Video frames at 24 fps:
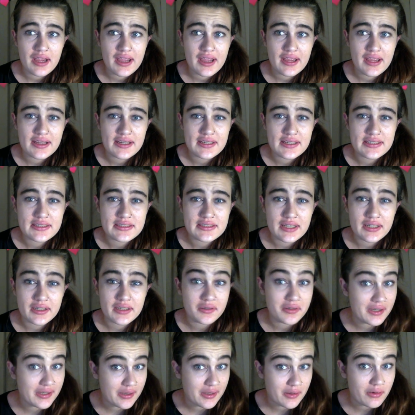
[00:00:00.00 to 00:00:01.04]
and I've
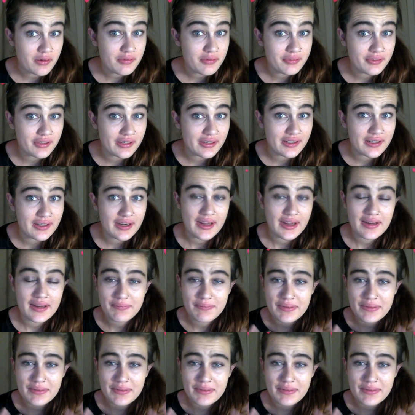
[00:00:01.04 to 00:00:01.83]
got to get over it and